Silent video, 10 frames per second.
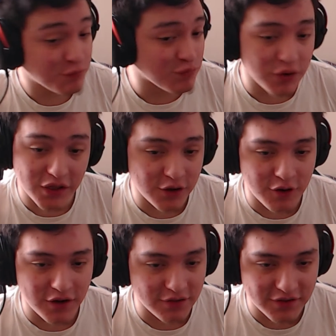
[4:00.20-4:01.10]
really
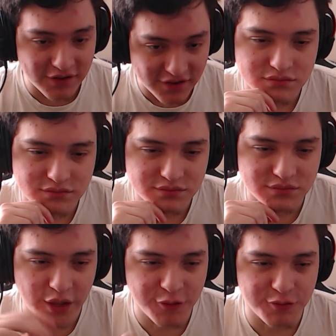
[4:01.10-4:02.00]
crazy.
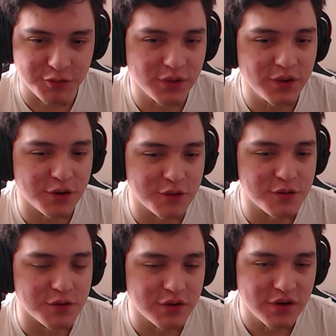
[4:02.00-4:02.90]
That's really cool.